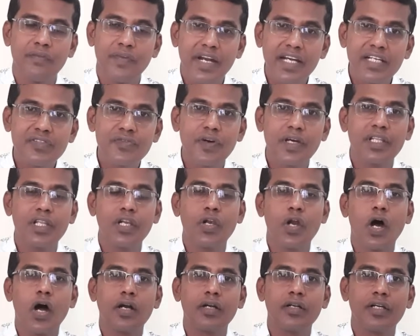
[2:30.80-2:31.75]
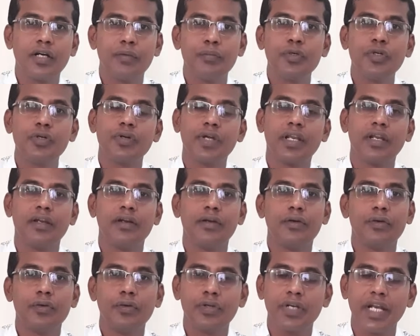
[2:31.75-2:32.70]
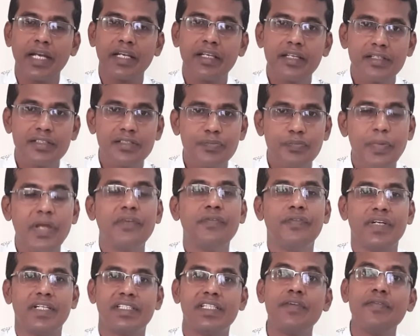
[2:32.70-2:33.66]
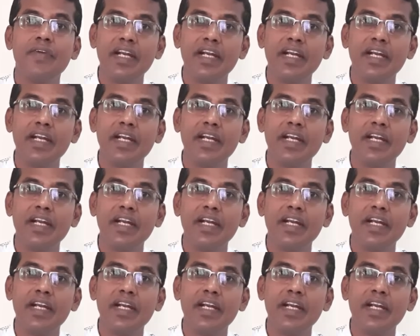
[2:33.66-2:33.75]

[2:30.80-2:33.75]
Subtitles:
waits for the long term to get these benefits.